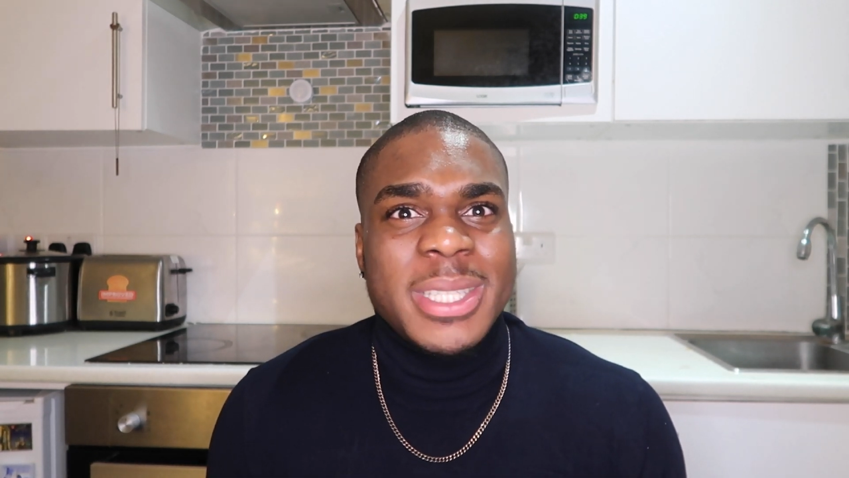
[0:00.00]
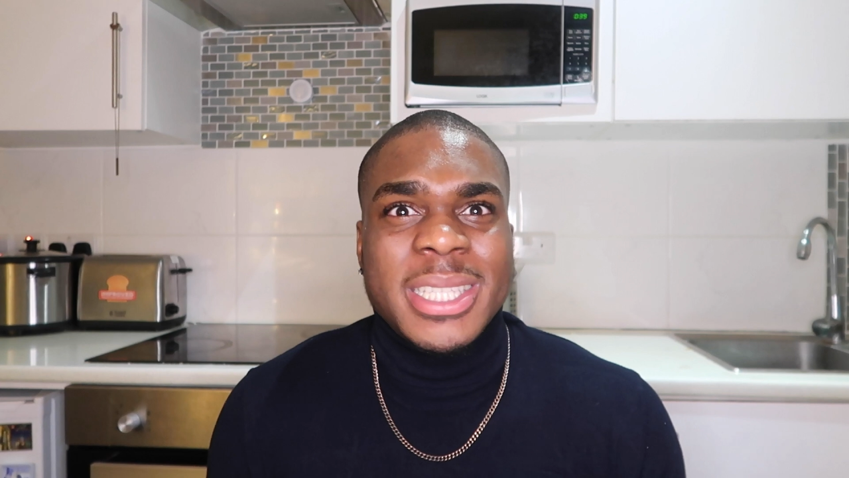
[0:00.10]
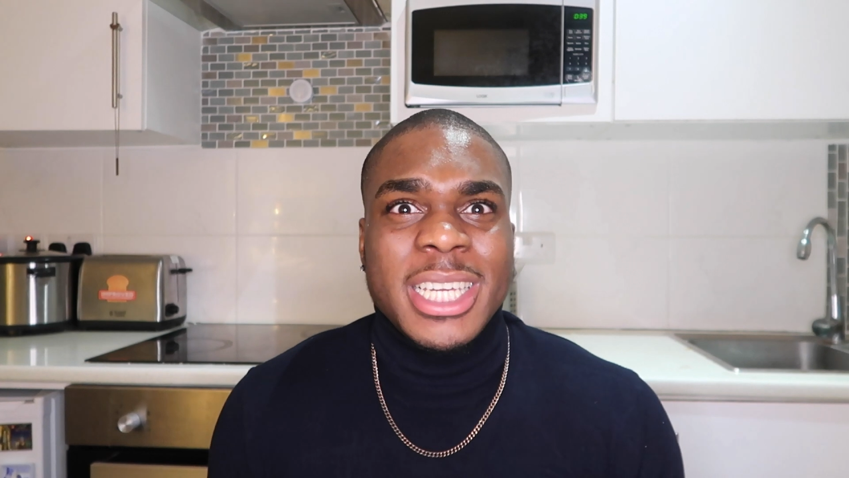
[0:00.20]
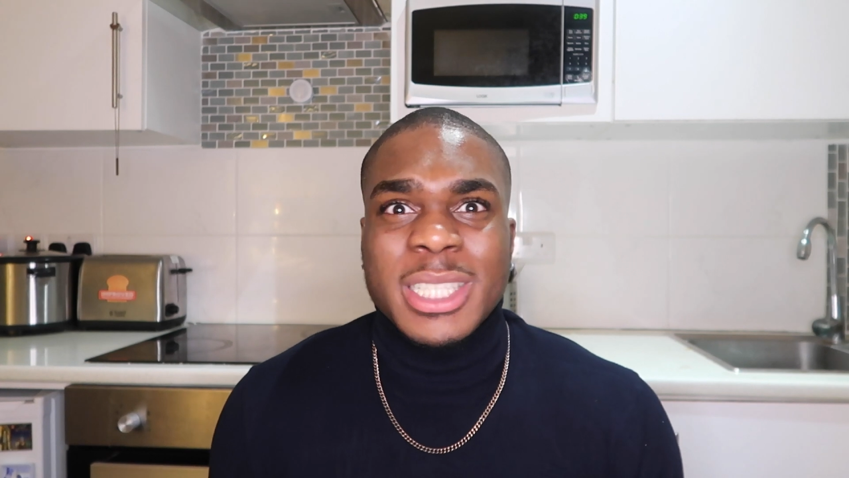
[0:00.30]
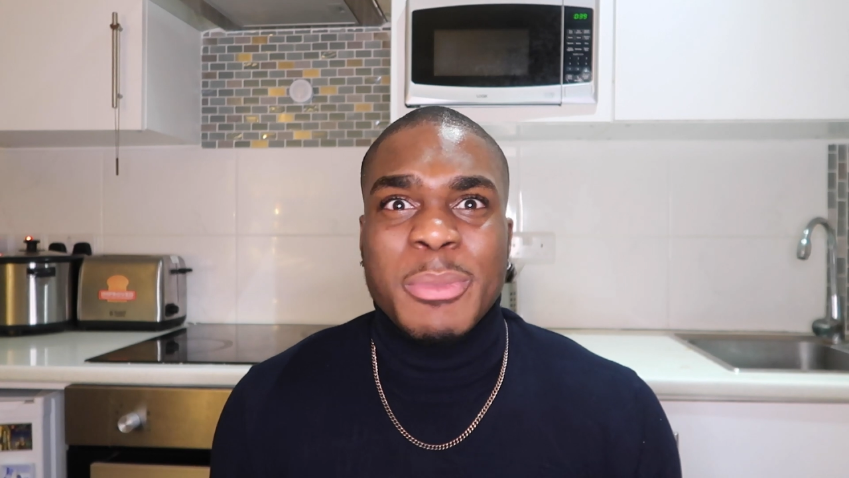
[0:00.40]

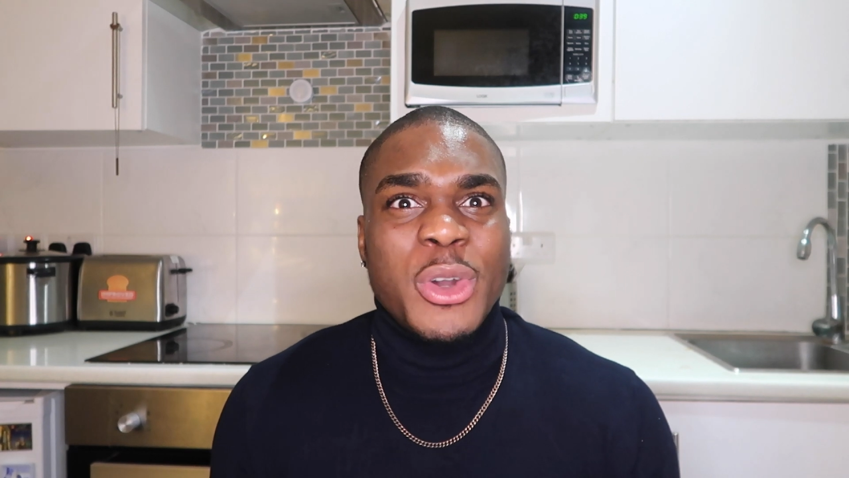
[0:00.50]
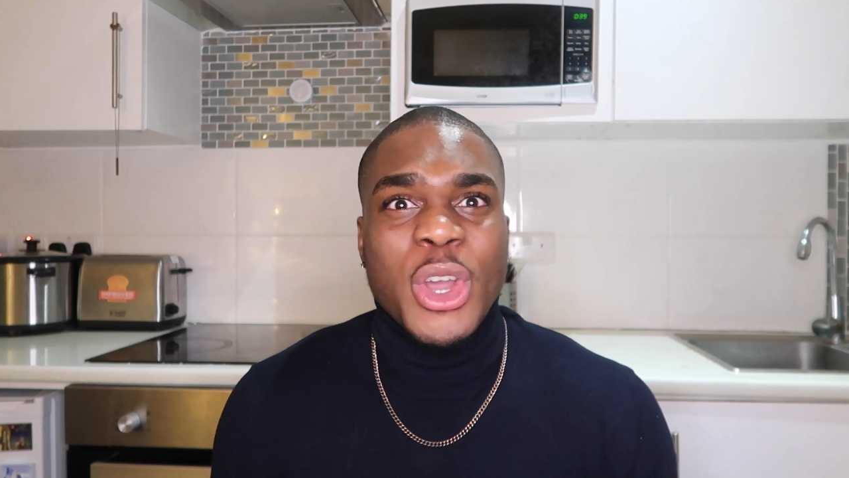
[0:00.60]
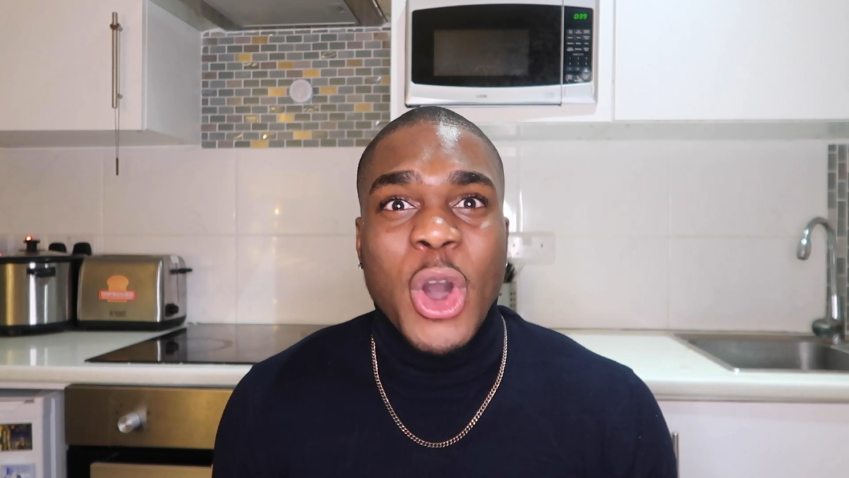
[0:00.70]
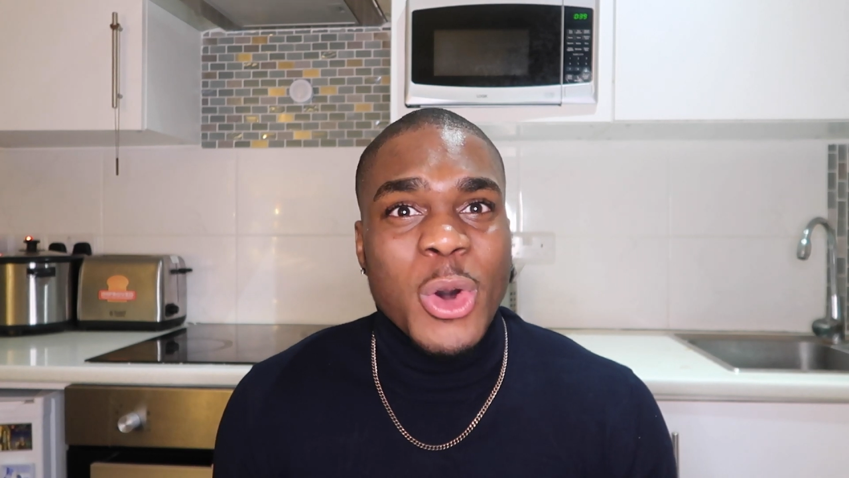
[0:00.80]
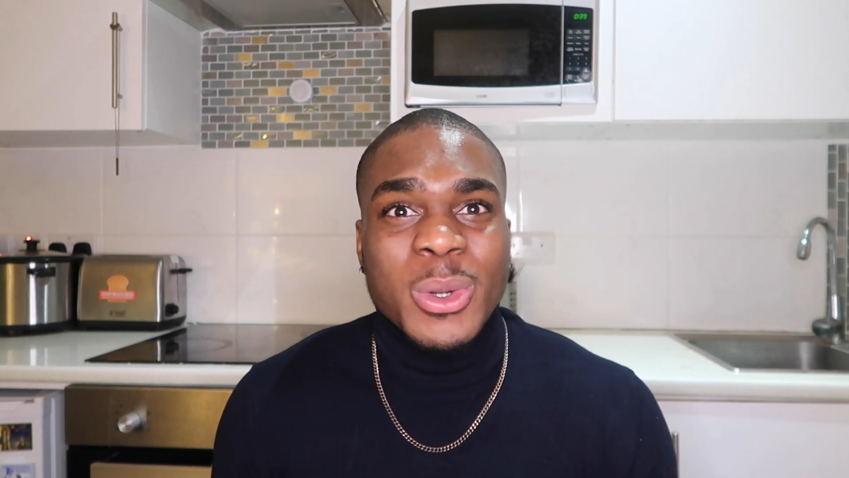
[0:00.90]

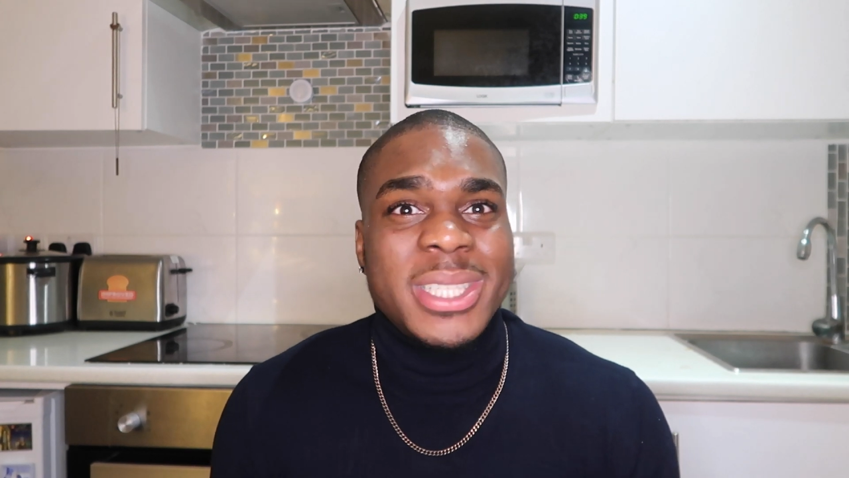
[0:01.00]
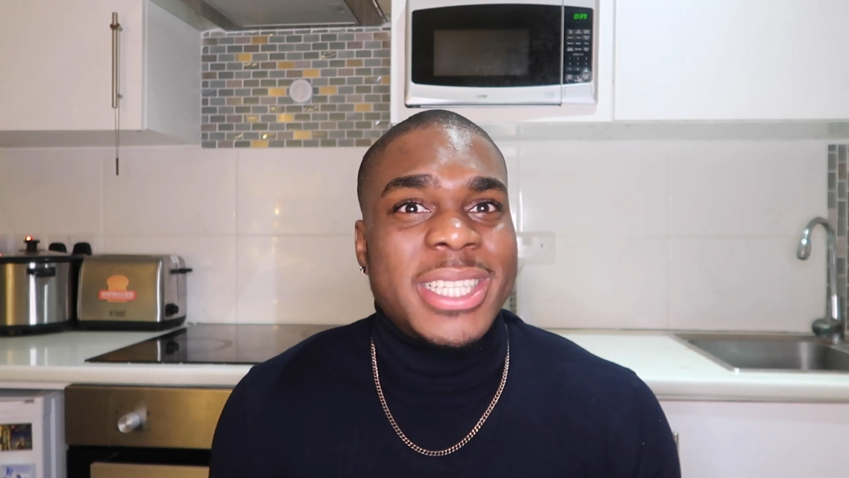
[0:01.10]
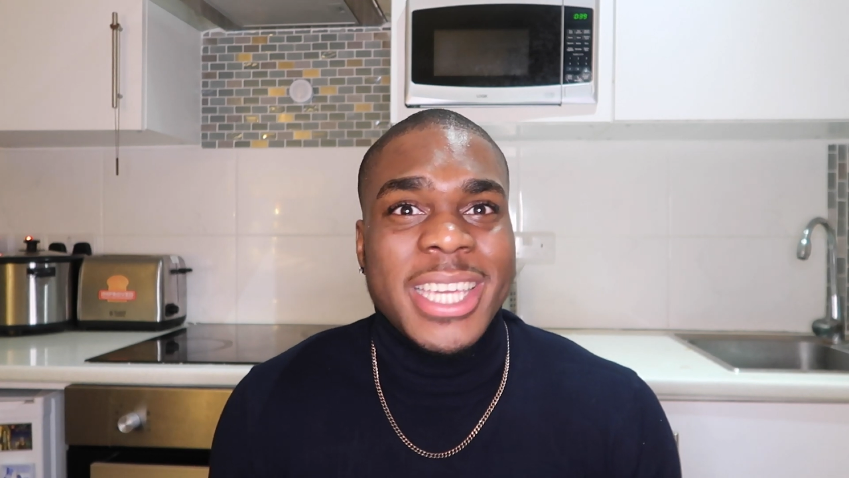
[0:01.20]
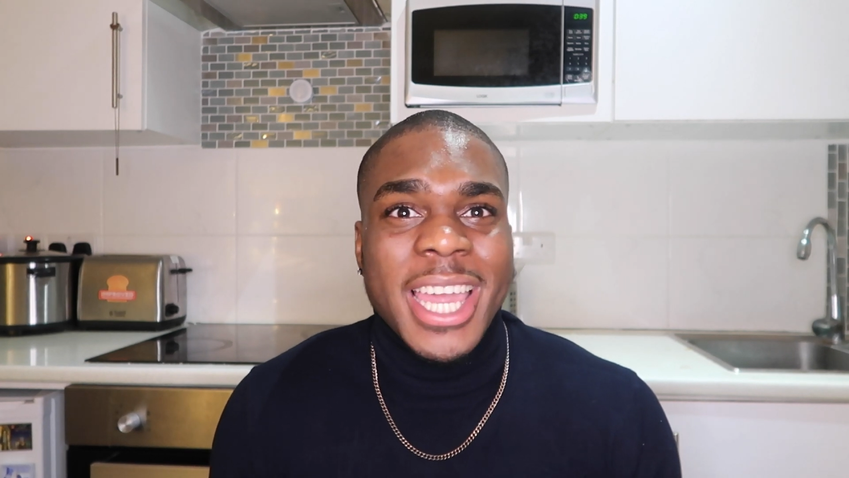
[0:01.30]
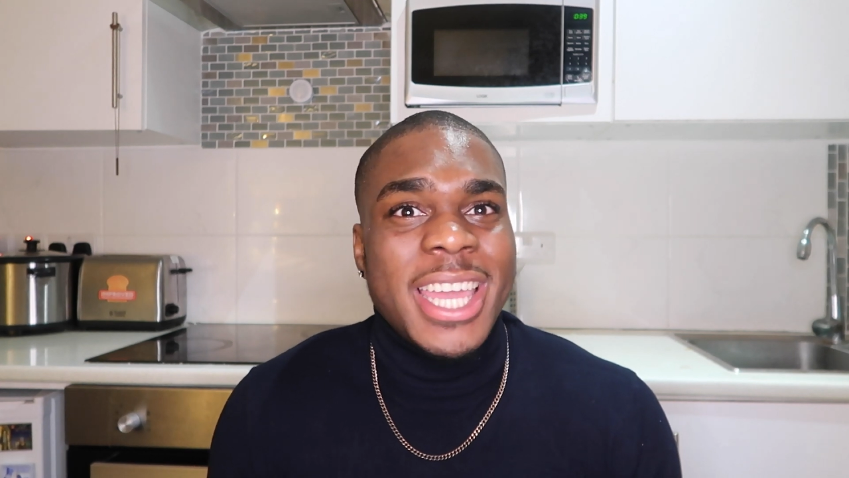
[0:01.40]
6.0s
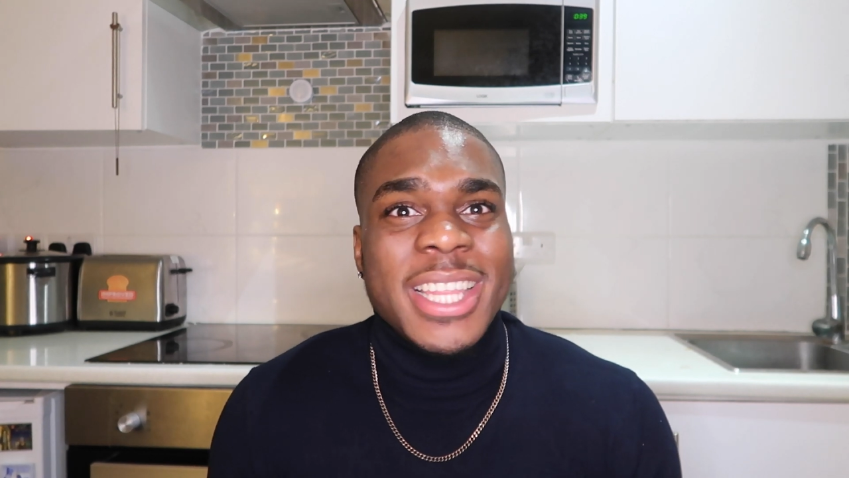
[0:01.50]
to get